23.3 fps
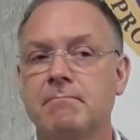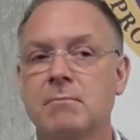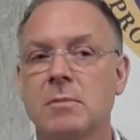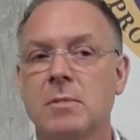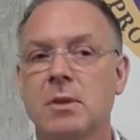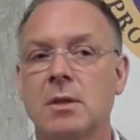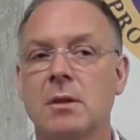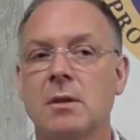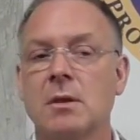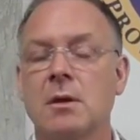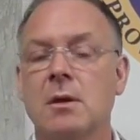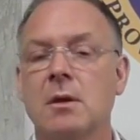
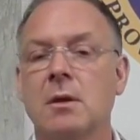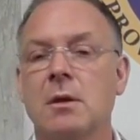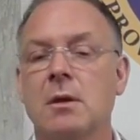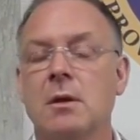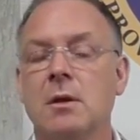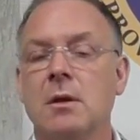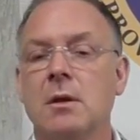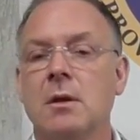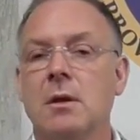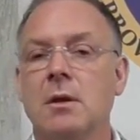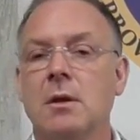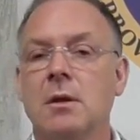
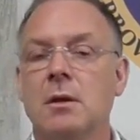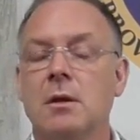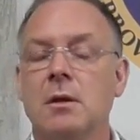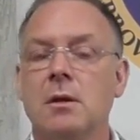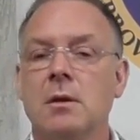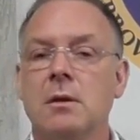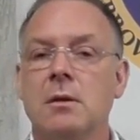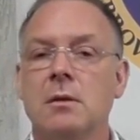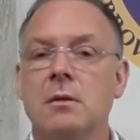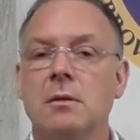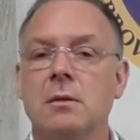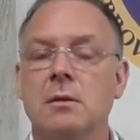
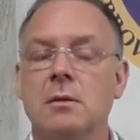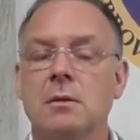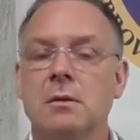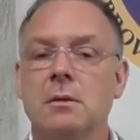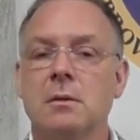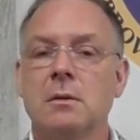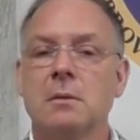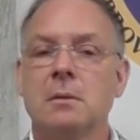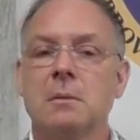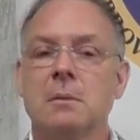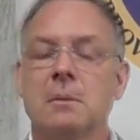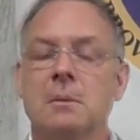[no speech]